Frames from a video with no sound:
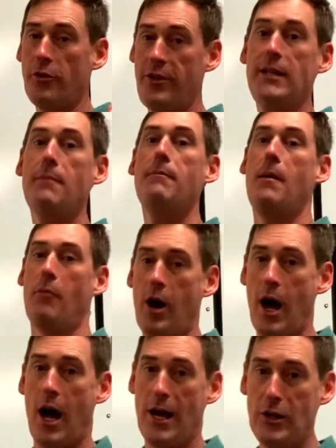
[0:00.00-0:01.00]
thing to
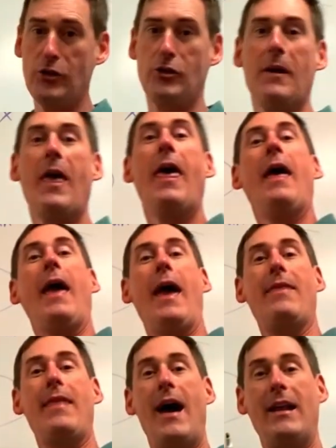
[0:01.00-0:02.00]
memorize,
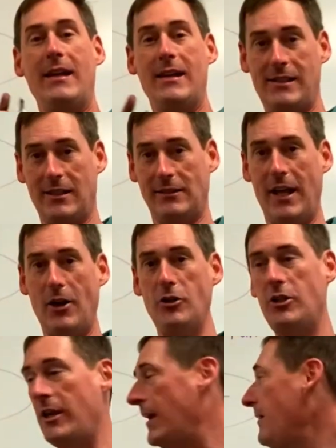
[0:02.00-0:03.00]
and that is letter
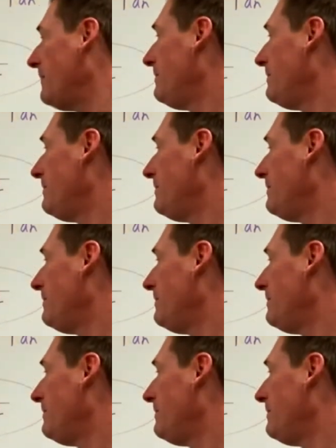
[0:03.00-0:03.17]
G.